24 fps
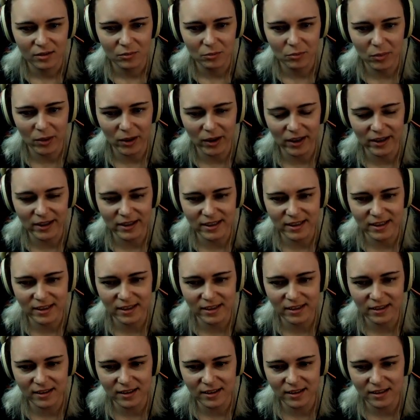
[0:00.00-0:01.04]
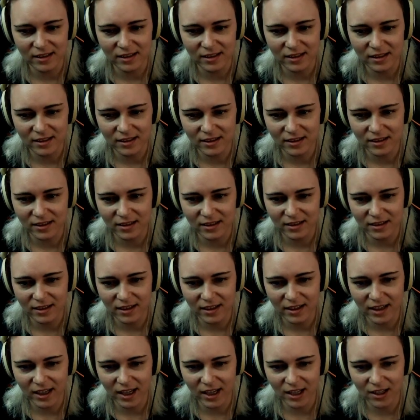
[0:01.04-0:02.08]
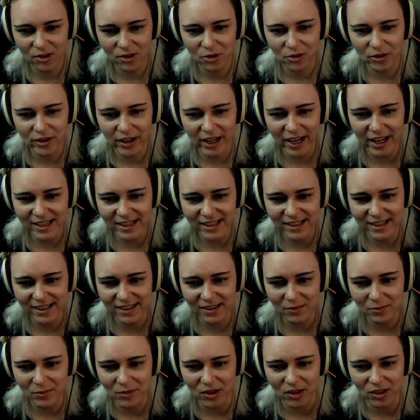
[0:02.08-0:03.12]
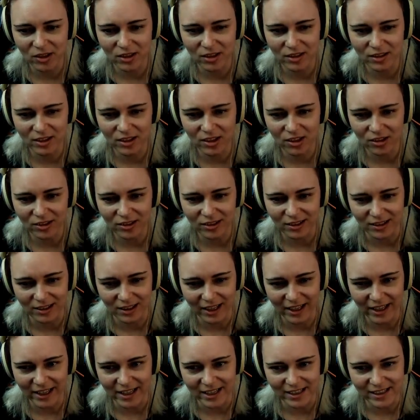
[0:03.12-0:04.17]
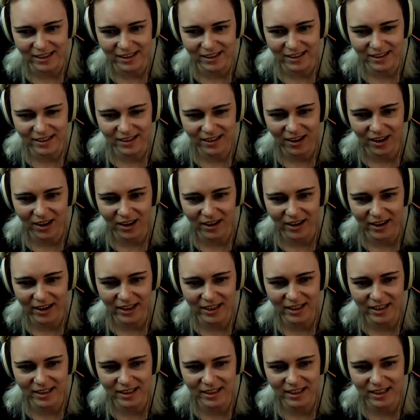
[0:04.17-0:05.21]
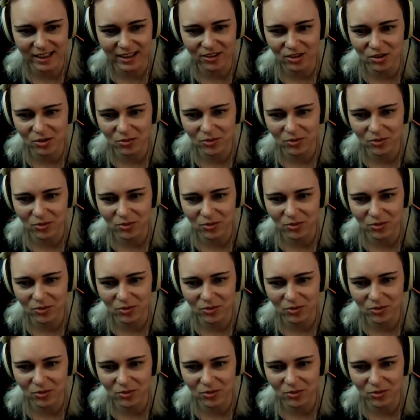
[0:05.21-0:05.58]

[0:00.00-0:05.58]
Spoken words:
But it creates some good lights, and it looks